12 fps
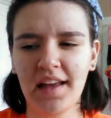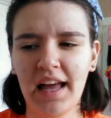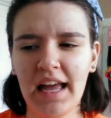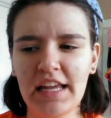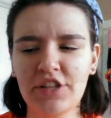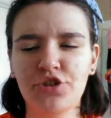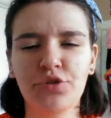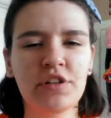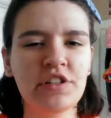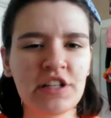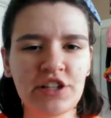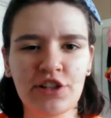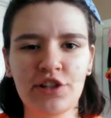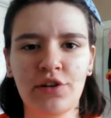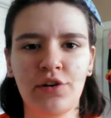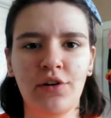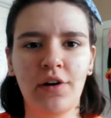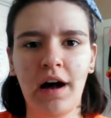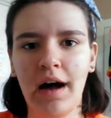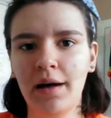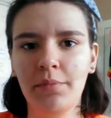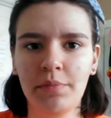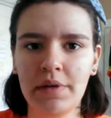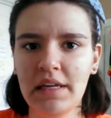a traditional
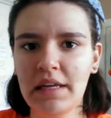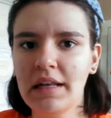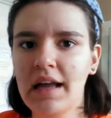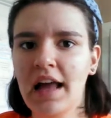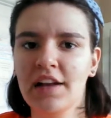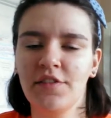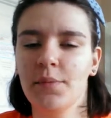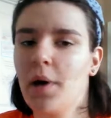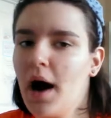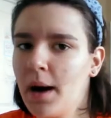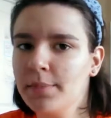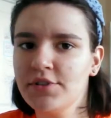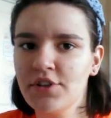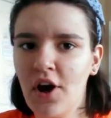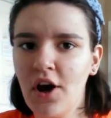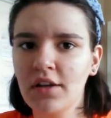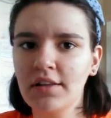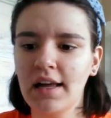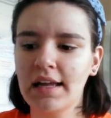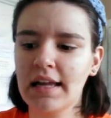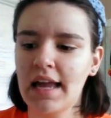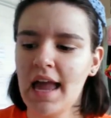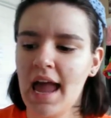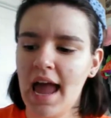upbeat kind of a pop song, like,
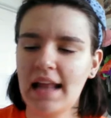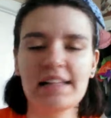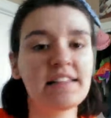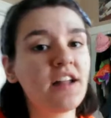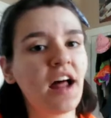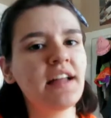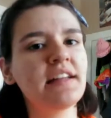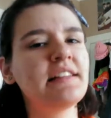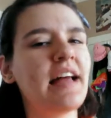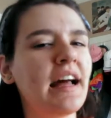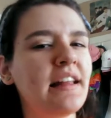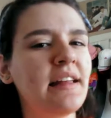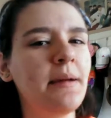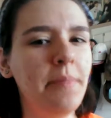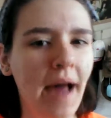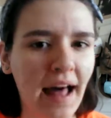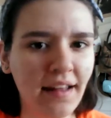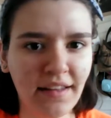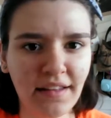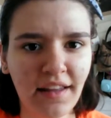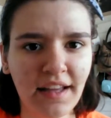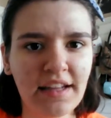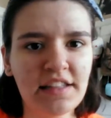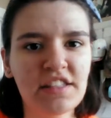and it's not exactly a ballad.
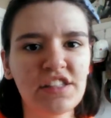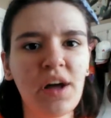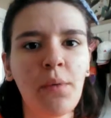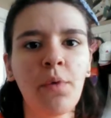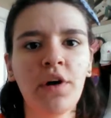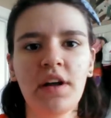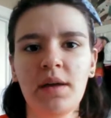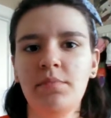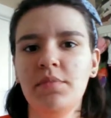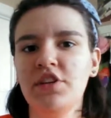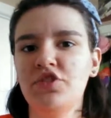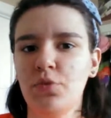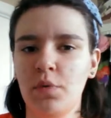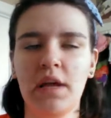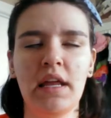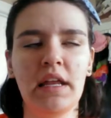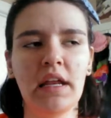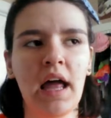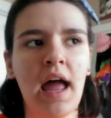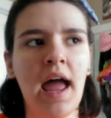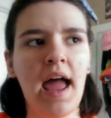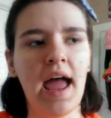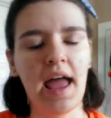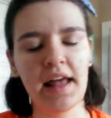Like, it's somewhere in between.
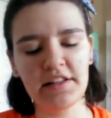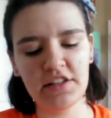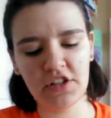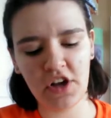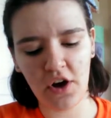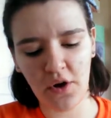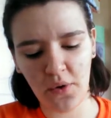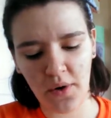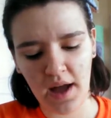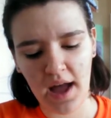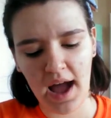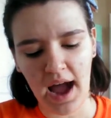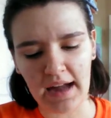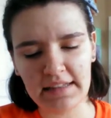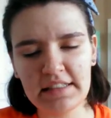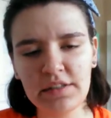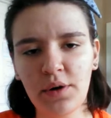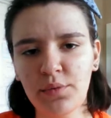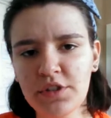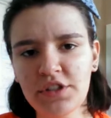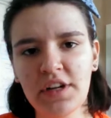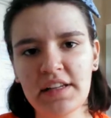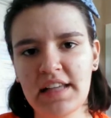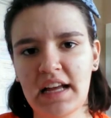And so I
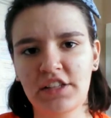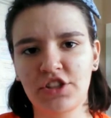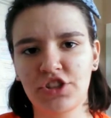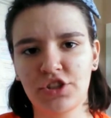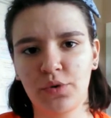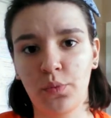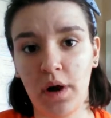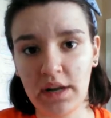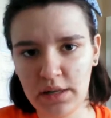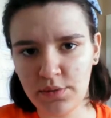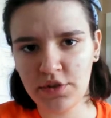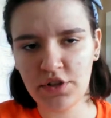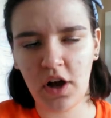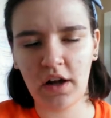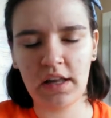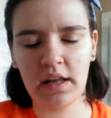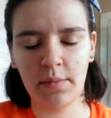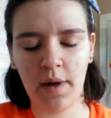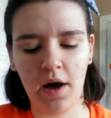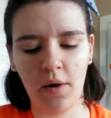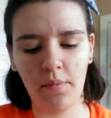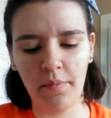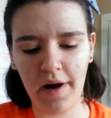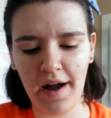wasn't exactly sure what he was talking
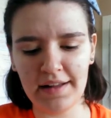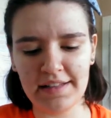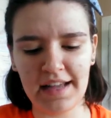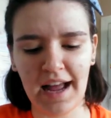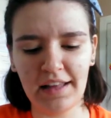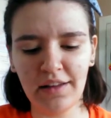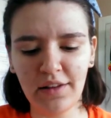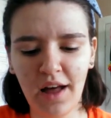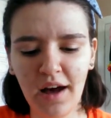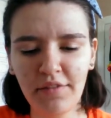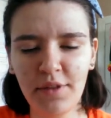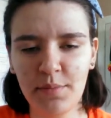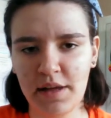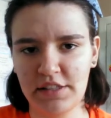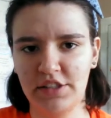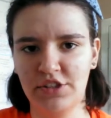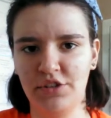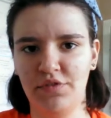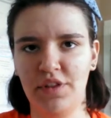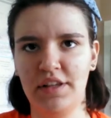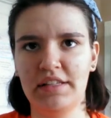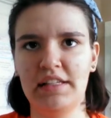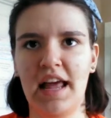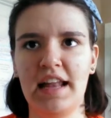about, but I love the message of
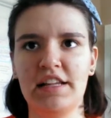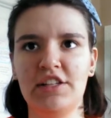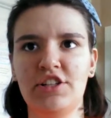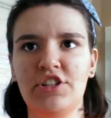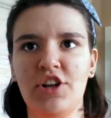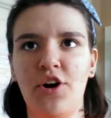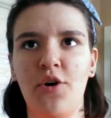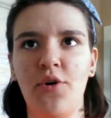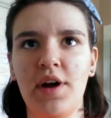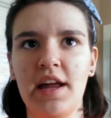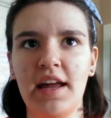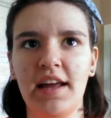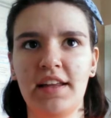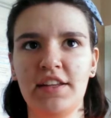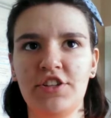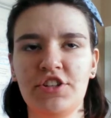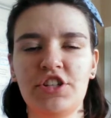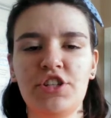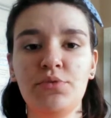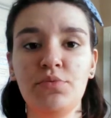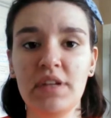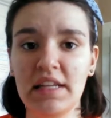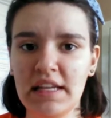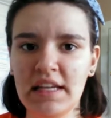this, and it's so just
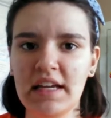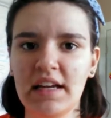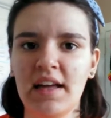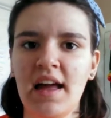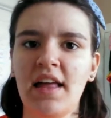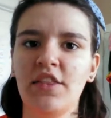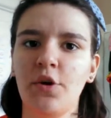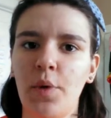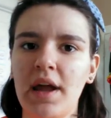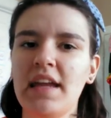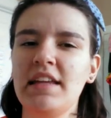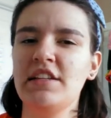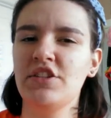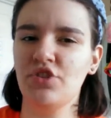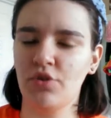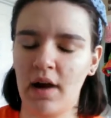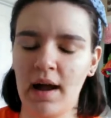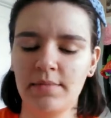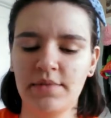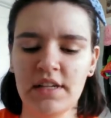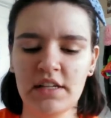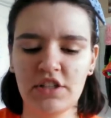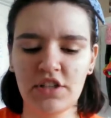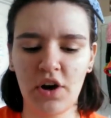unique the way he describes
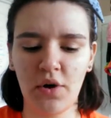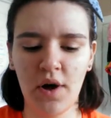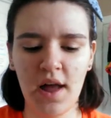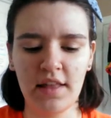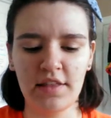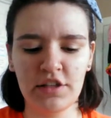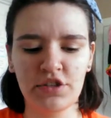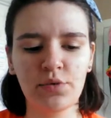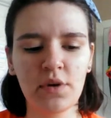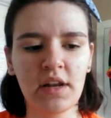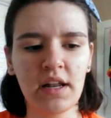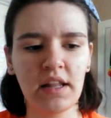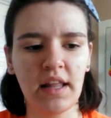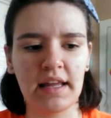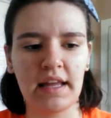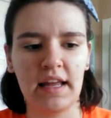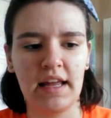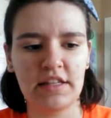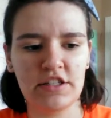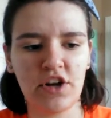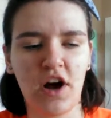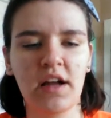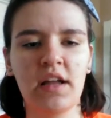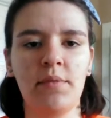it. So this one, like, it's
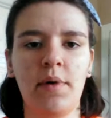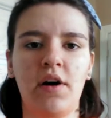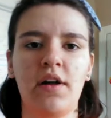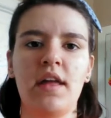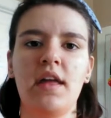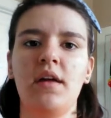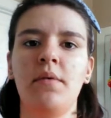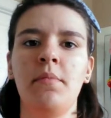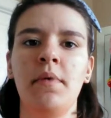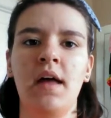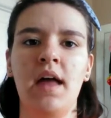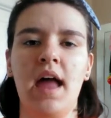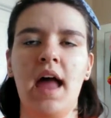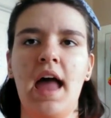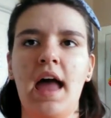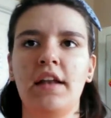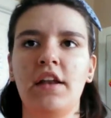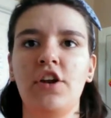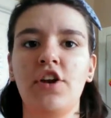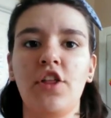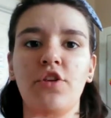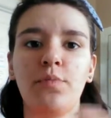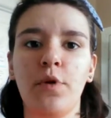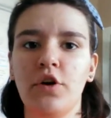talking about him and
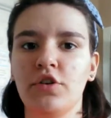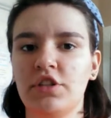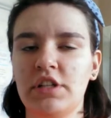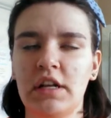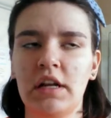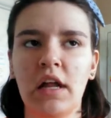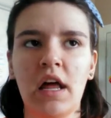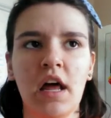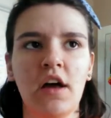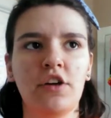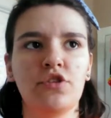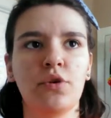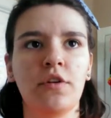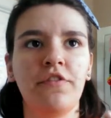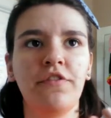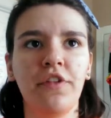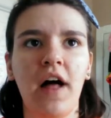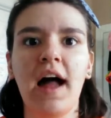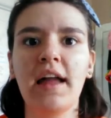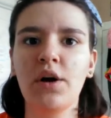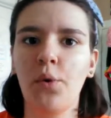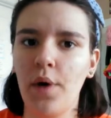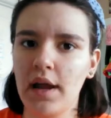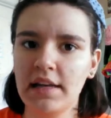another person sort of flying
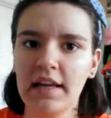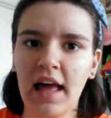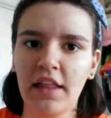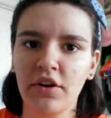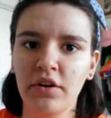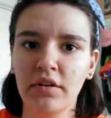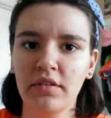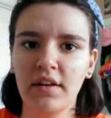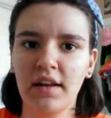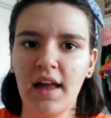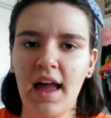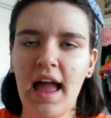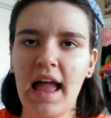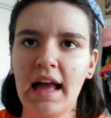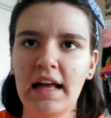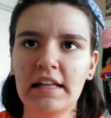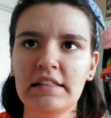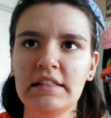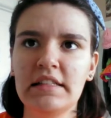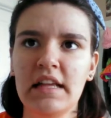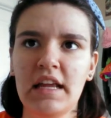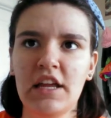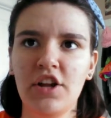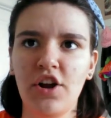away together. And,
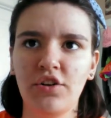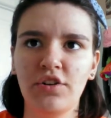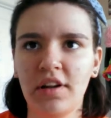you know,